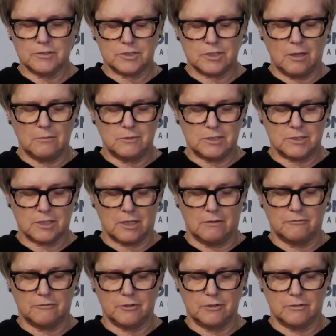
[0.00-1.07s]
some
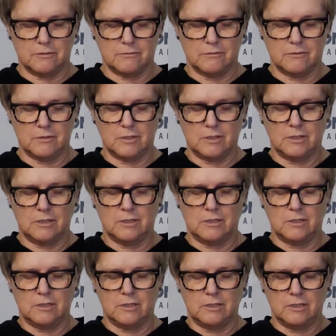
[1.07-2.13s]
discomfort,
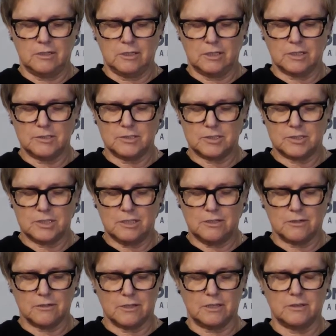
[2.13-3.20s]

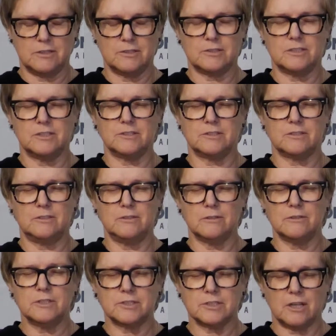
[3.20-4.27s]
consider that your
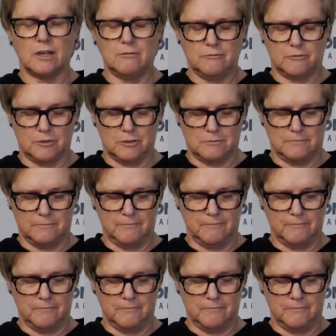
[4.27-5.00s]
discomfort